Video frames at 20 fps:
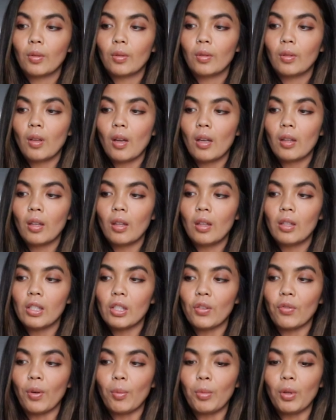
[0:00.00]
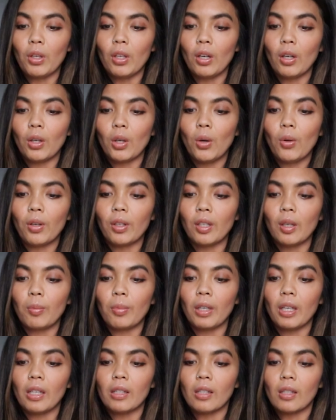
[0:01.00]
I think this is from the young coconut
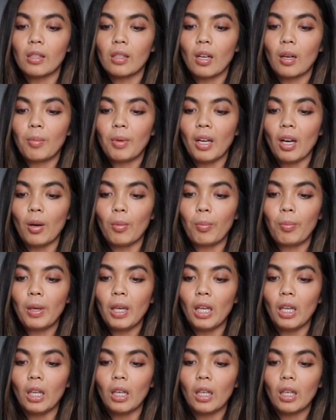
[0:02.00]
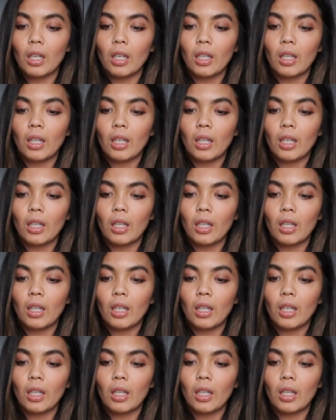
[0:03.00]
because it's coming out pink.